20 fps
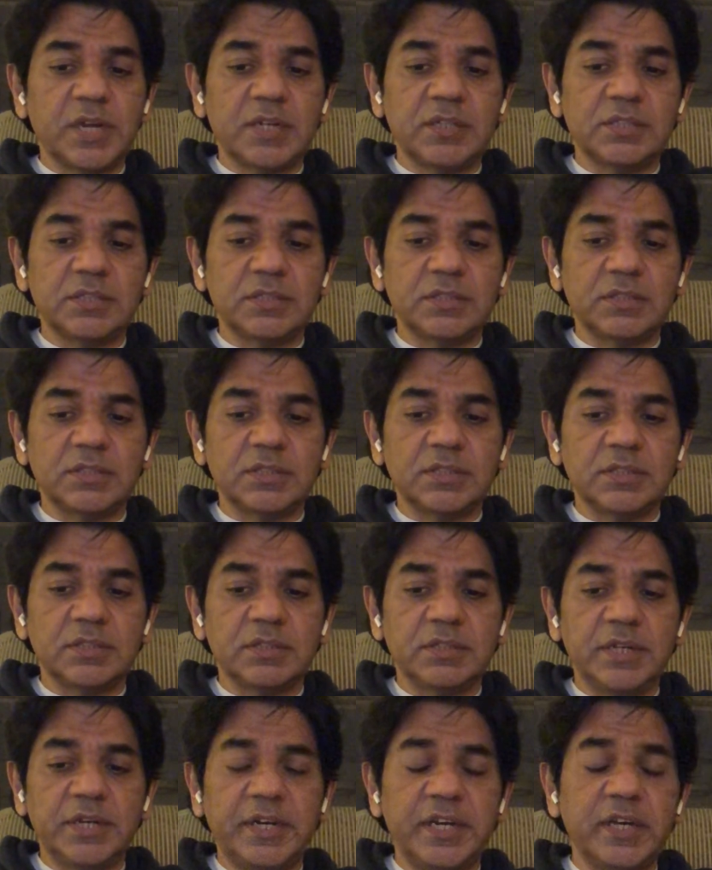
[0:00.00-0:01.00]
His
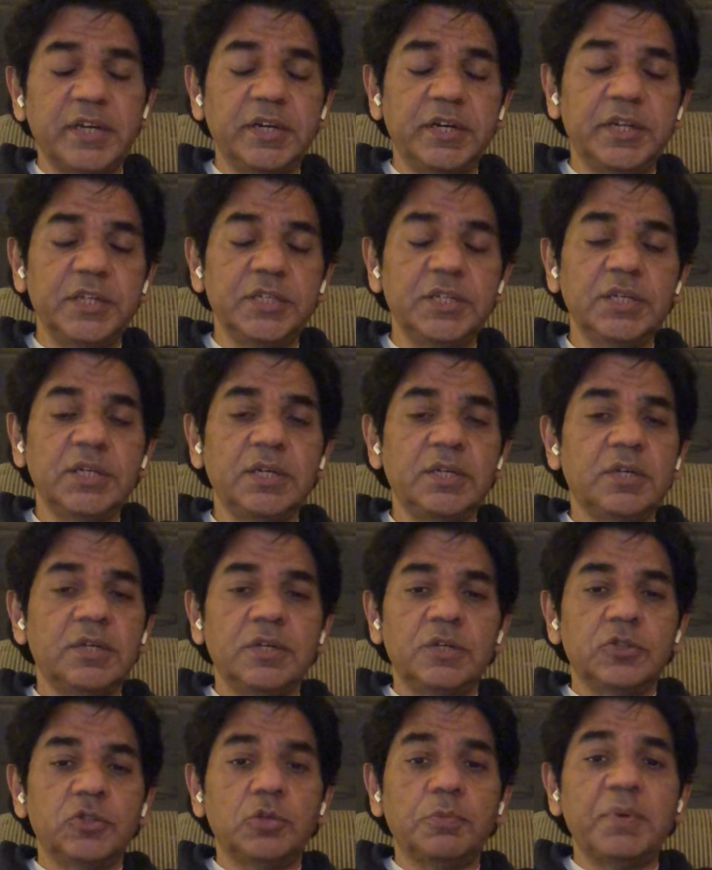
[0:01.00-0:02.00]
integrity
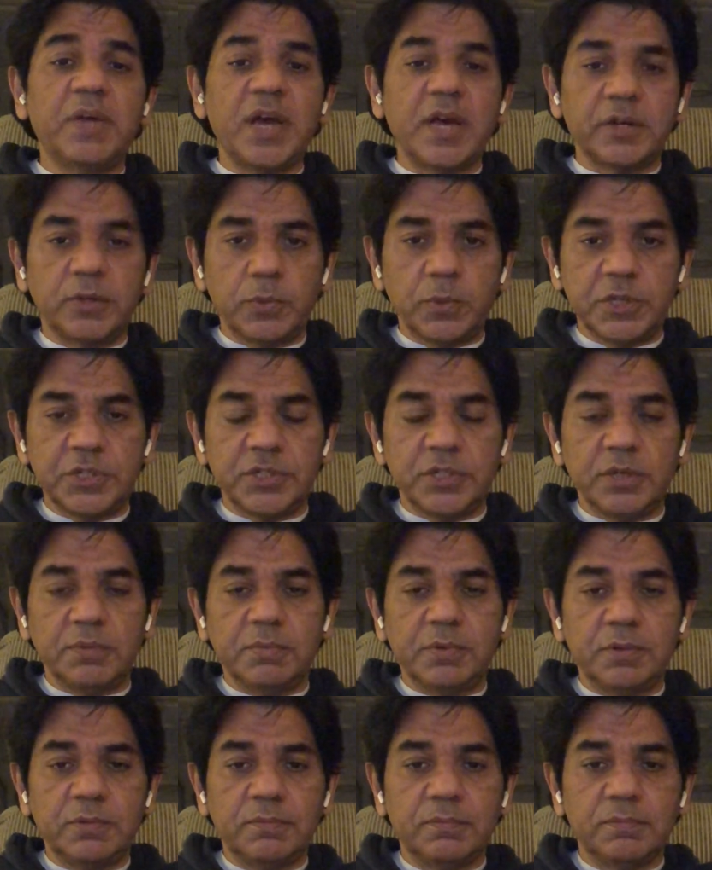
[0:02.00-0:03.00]
should be
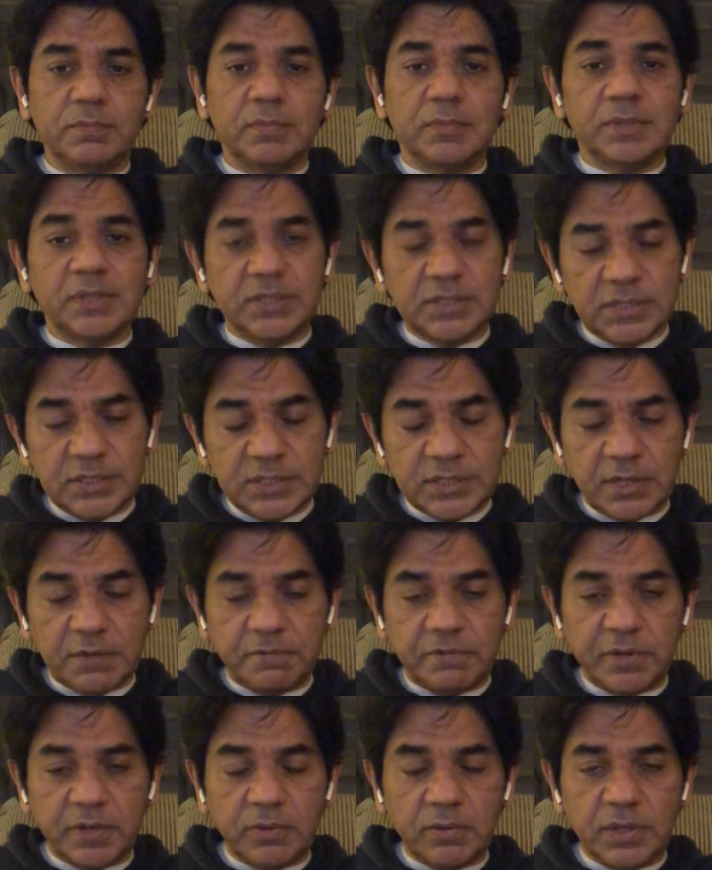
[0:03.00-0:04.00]
unquestionable. This is
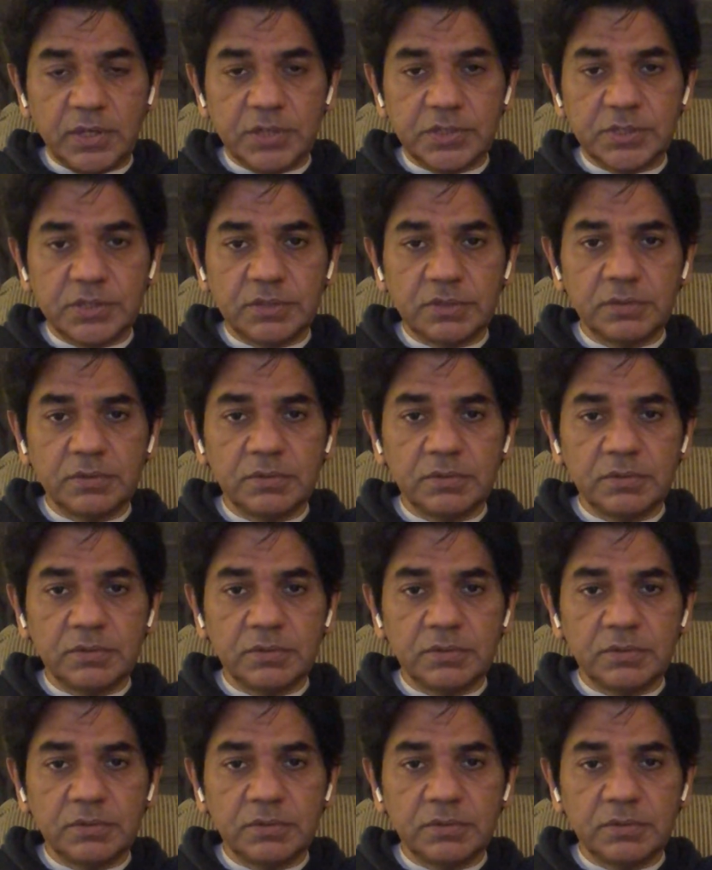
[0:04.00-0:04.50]
self-regulation,